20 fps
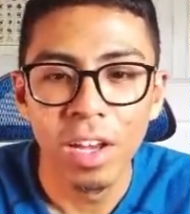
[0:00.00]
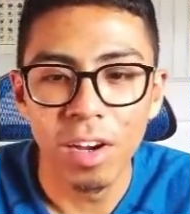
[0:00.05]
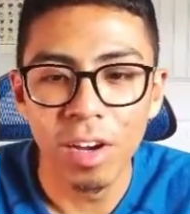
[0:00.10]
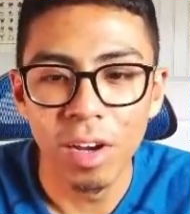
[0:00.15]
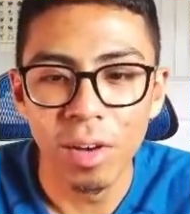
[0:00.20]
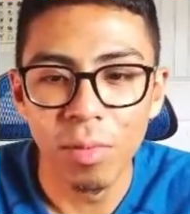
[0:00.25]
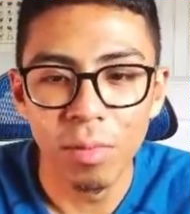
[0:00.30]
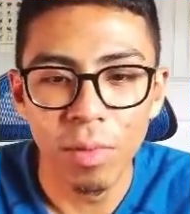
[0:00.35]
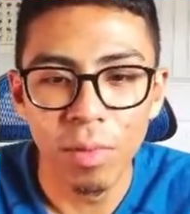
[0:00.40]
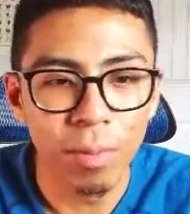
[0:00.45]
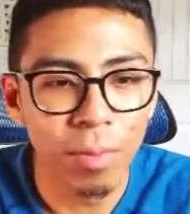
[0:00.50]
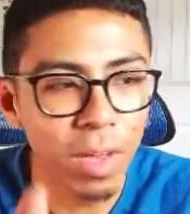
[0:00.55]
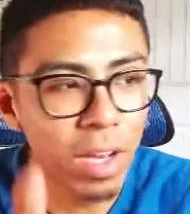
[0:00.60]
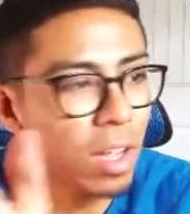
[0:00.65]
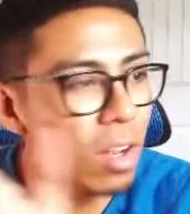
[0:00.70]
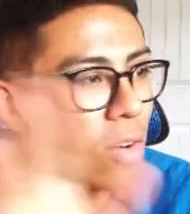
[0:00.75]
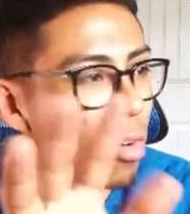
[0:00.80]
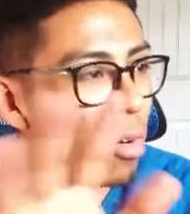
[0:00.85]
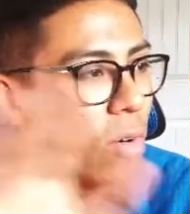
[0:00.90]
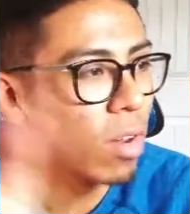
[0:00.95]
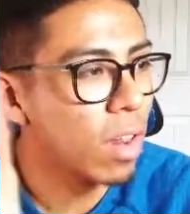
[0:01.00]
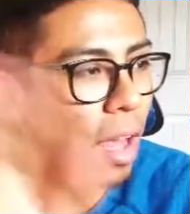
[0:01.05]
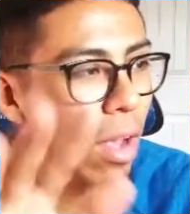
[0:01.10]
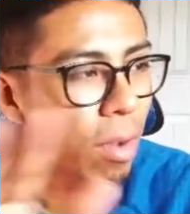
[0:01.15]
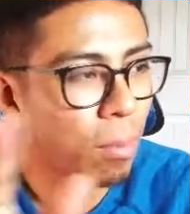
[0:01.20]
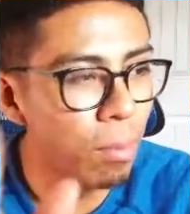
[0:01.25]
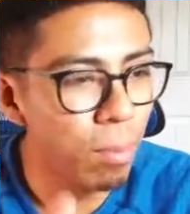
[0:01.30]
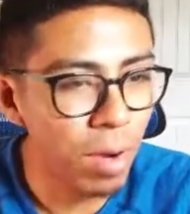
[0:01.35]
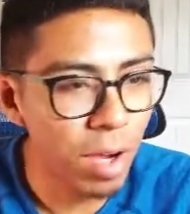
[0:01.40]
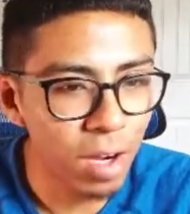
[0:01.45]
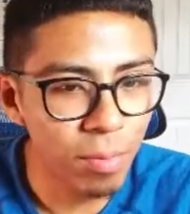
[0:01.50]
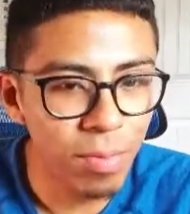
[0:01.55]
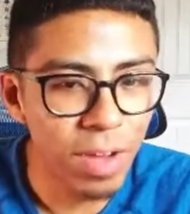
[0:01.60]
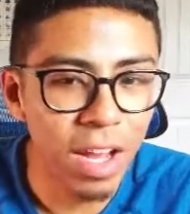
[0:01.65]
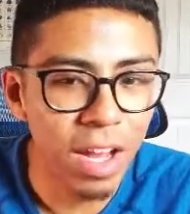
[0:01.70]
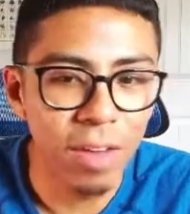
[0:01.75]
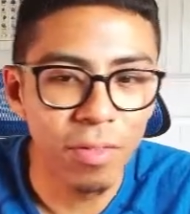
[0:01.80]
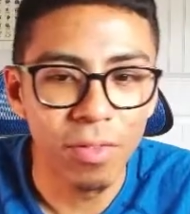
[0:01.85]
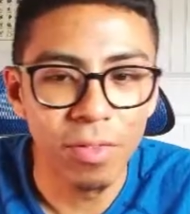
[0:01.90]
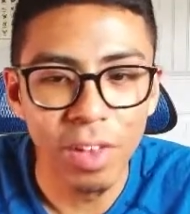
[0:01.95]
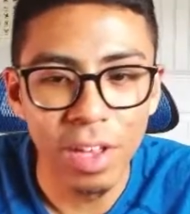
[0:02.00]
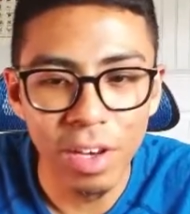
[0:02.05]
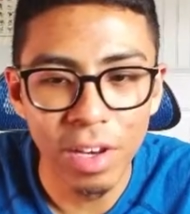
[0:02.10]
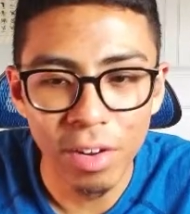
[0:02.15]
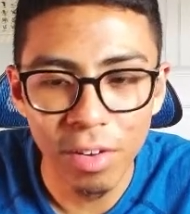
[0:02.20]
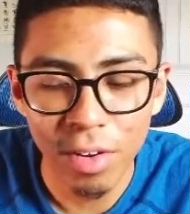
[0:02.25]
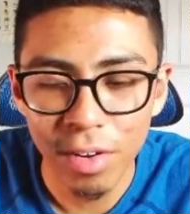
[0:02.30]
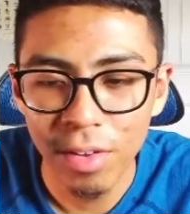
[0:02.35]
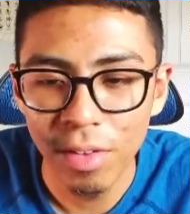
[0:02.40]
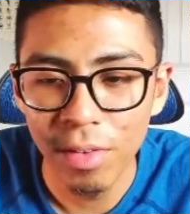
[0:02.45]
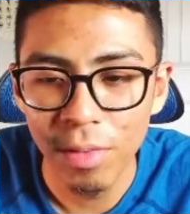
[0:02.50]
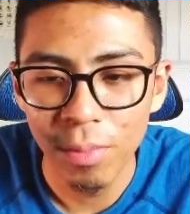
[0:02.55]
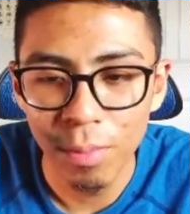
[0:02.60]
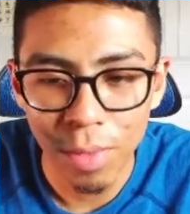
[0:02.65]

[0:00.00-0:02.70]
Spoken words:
I'm gonna ignore that bottom half later,